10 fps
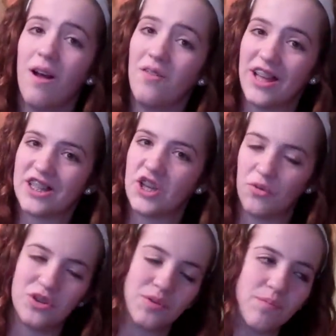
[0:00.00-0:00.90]
That's
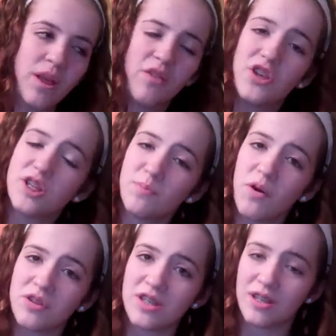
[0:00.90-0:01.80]
huge. This
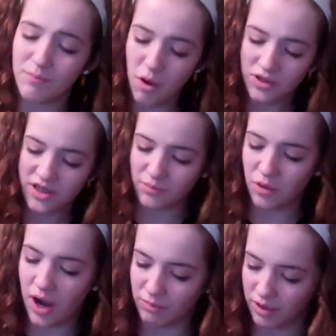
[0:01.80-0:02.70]
poses a
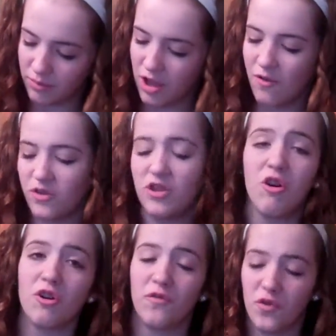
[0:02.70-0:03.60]
problem for the
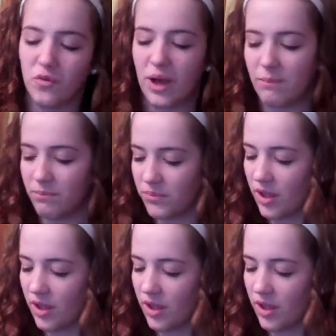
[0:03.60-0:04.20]
local food web.